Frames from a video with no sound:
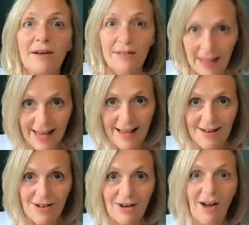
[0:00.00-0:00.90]

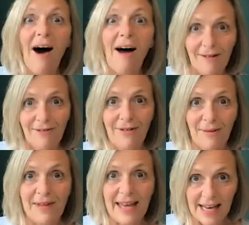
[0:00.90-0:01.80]
They got it
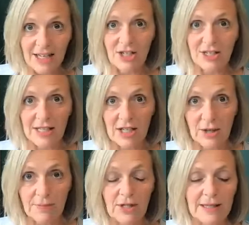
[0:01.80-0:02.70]
from the ancient
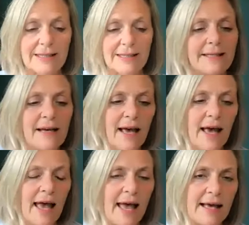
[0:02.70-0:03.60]
Egyptians.
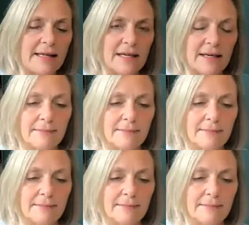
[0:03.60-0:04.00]
And